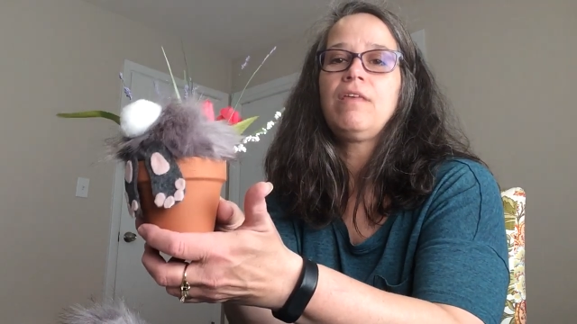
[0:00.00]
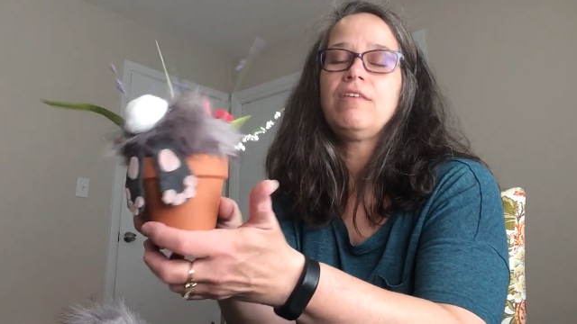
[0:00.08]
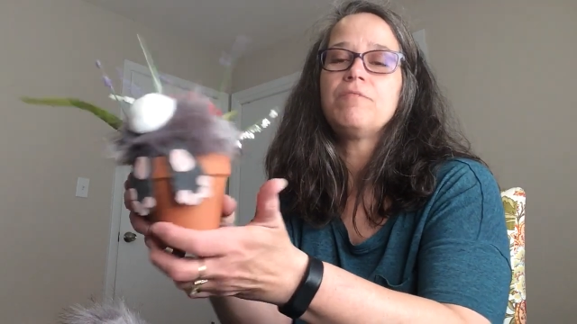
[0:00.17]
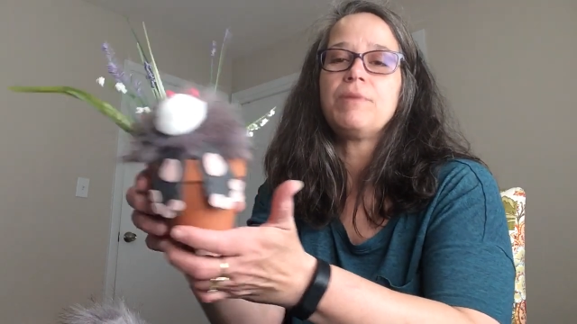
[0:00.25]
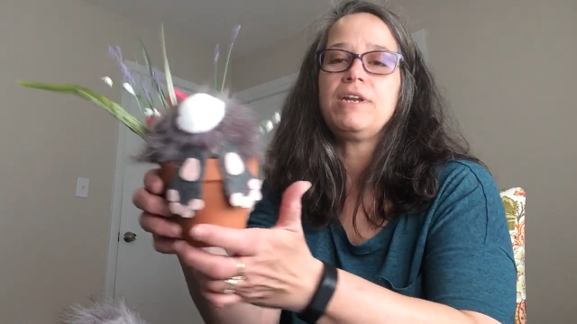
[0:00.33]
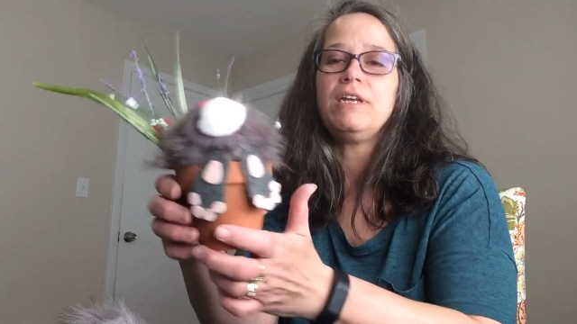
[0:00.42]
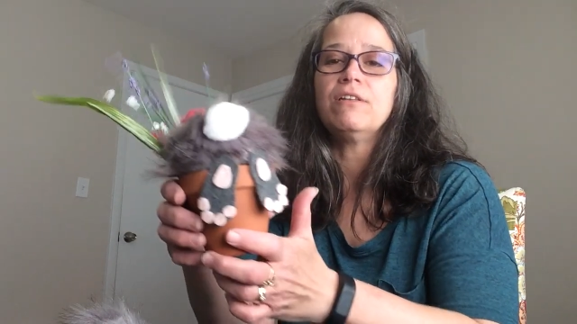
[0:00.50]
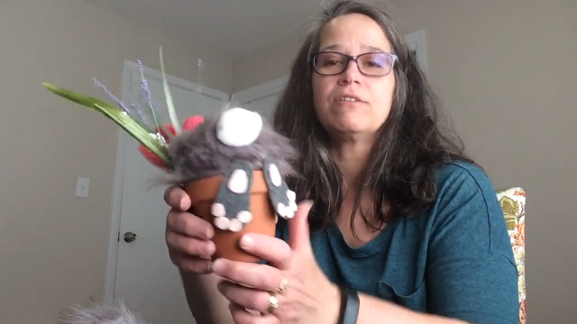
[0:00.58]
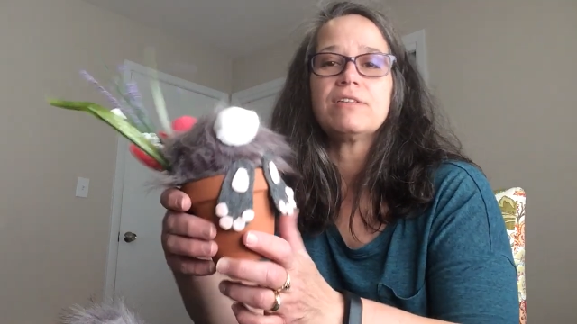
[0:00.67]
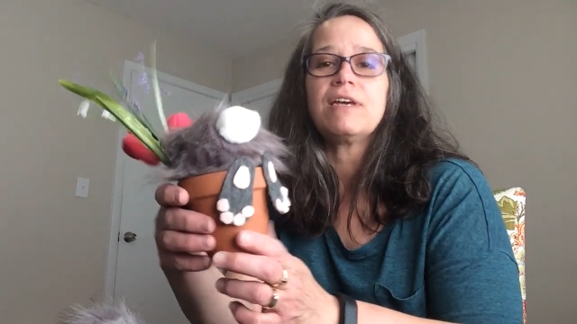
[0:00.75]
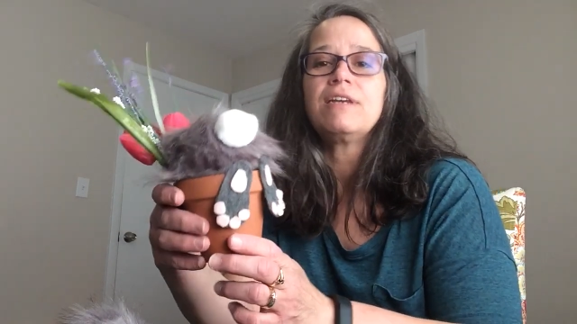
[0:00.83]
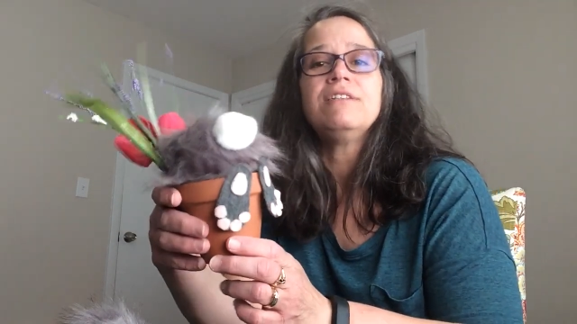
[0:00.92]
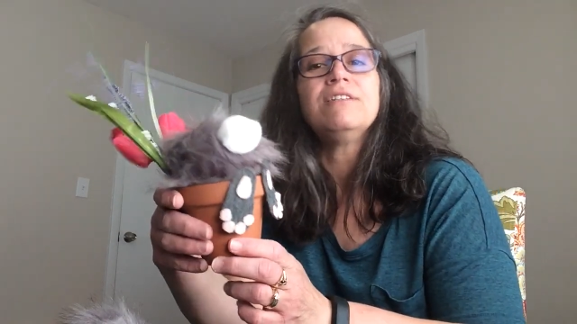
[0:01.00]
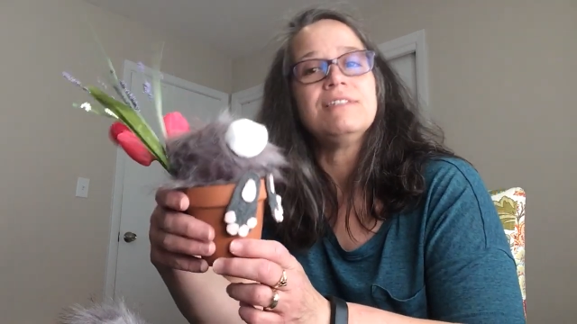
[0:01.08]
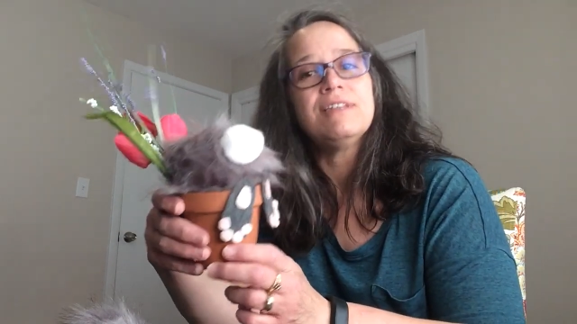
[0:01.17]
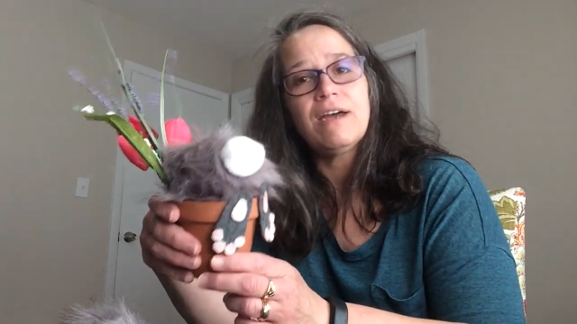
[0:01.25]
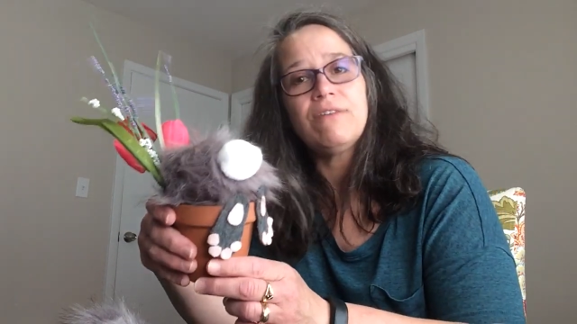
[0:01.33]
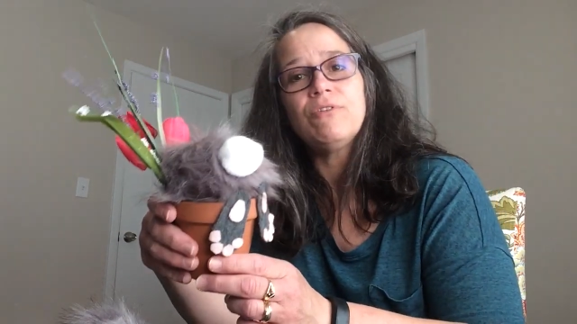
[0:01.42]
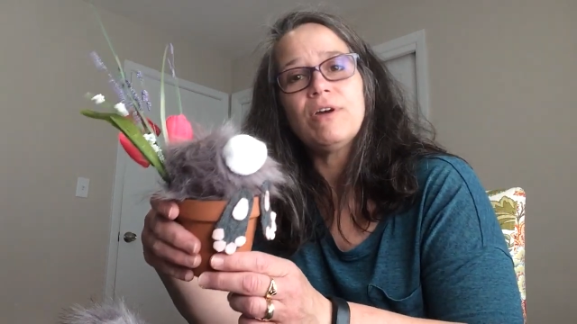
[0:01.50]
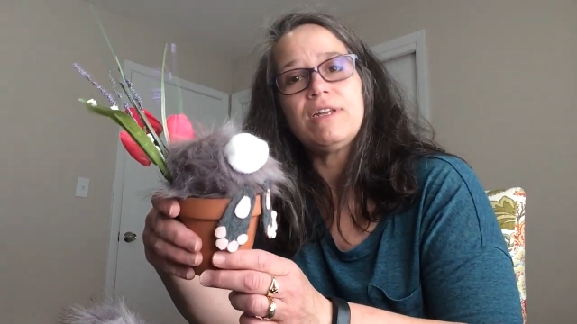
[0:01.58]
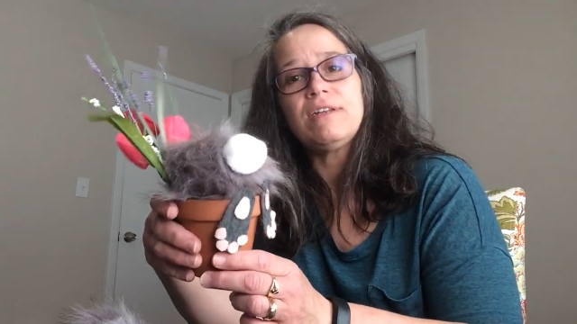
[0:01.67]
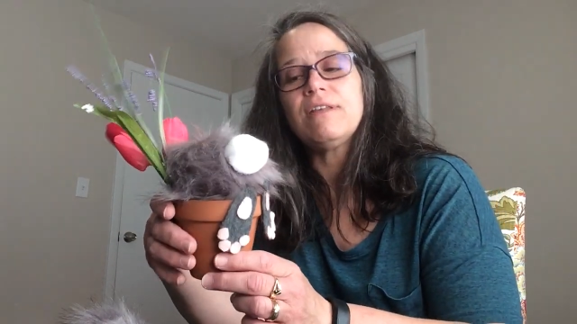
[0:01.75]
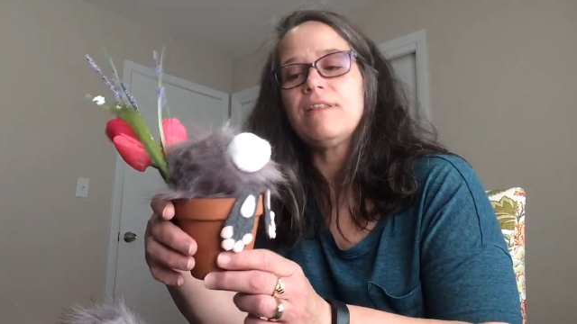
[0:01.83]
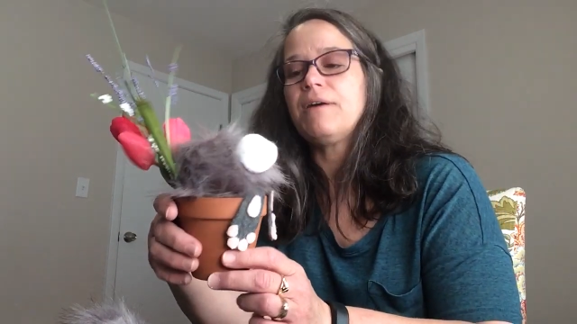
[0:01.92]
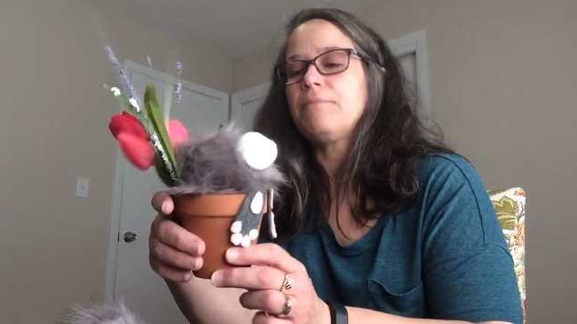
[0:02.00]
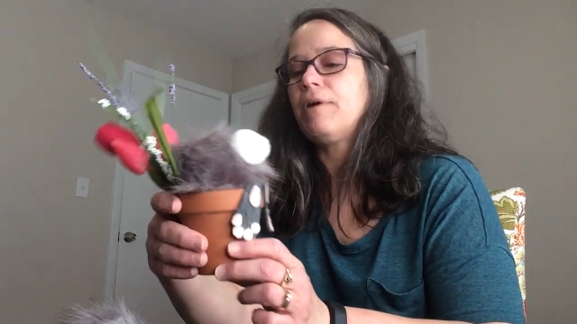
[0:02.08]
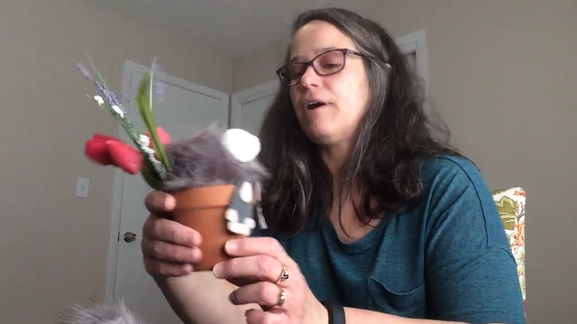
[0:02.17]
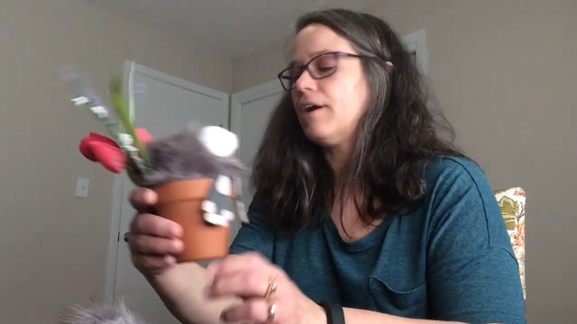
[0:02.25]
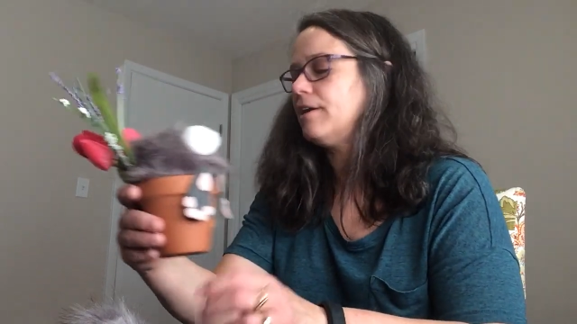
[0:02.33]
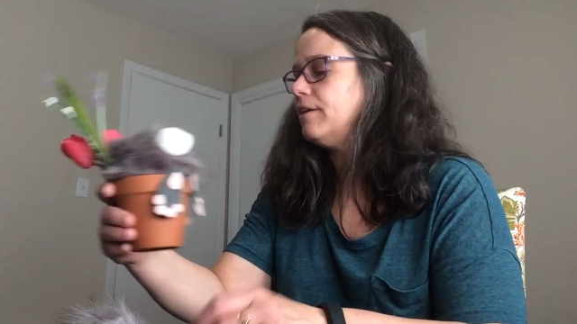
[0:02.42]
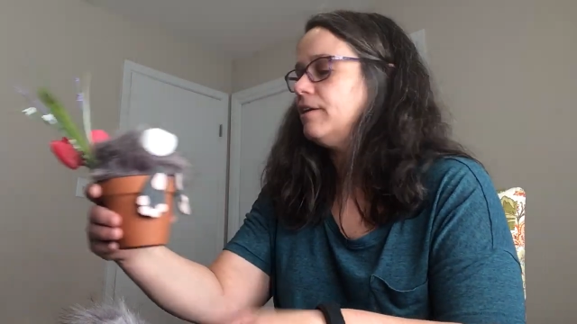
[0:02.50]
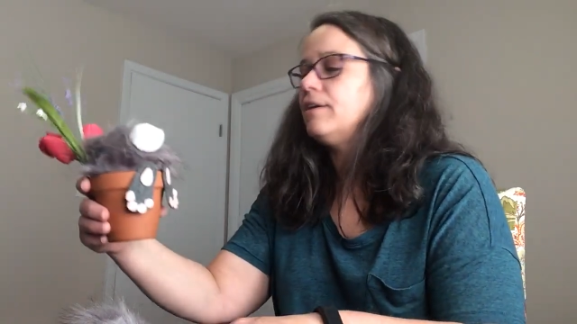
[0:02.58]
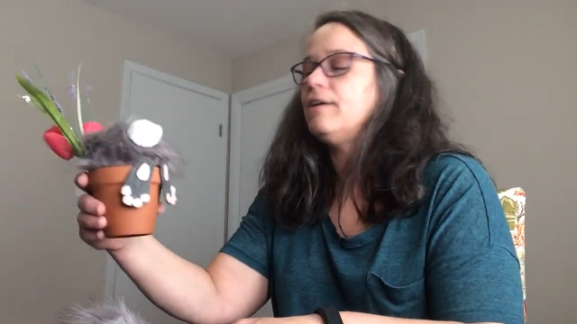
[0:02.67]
This bunny looks like it just dived right into that pot,